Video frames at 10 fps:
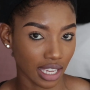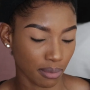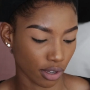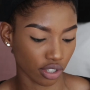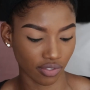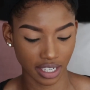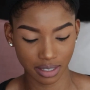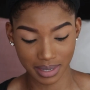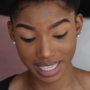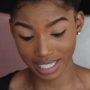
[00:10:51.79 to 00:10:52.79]
because
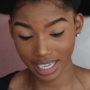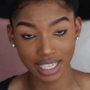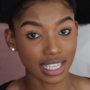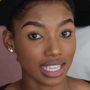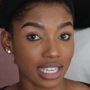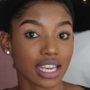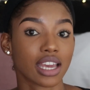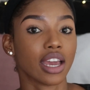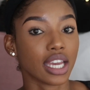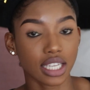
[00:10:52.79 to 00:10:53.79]
vitamin C and E
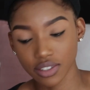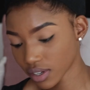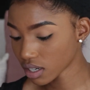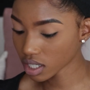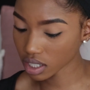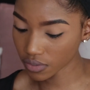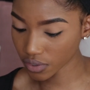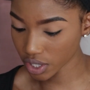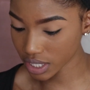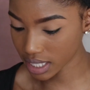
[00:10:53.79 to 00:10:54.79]
is very good for
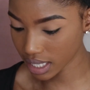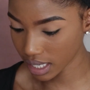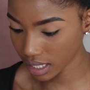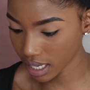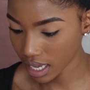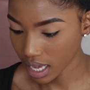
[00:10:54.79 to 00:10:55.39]
your skin.